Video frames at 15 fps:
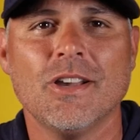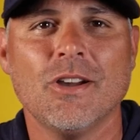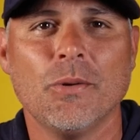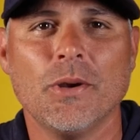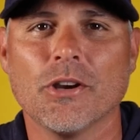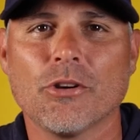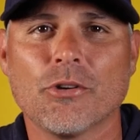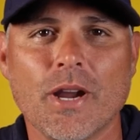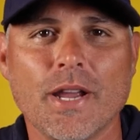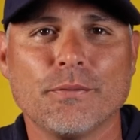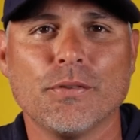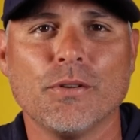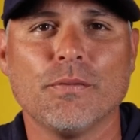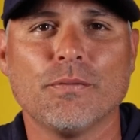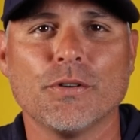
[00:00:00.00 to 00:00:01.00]
We are
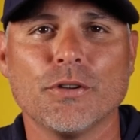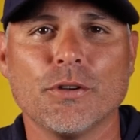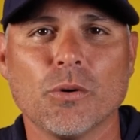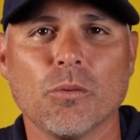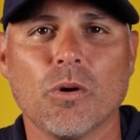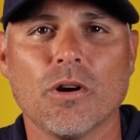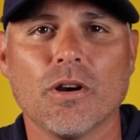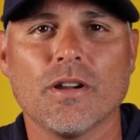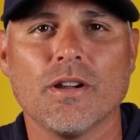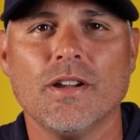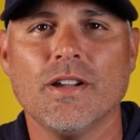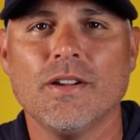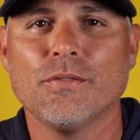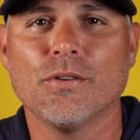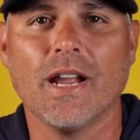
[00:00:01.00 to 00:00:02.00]
grateful for your work
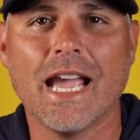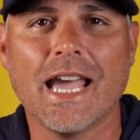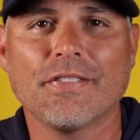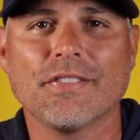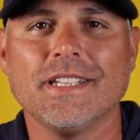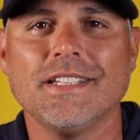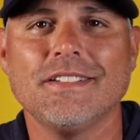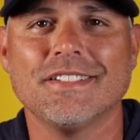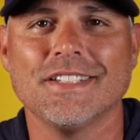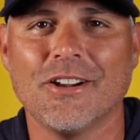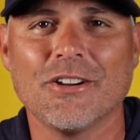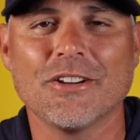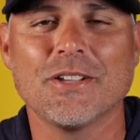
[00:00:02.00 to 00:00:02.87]
for athletes in our